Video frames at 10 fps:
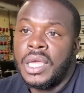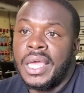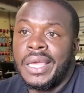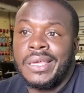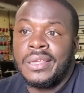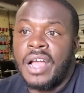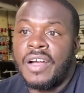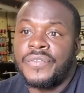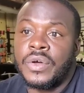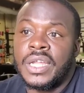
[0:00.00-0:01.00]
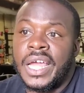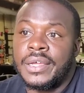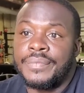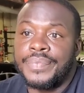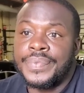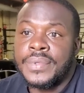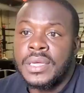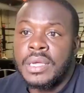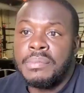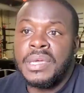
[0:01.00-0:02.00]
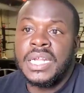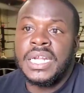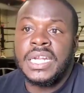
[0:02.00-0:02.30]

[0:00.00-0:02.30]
And I felt like being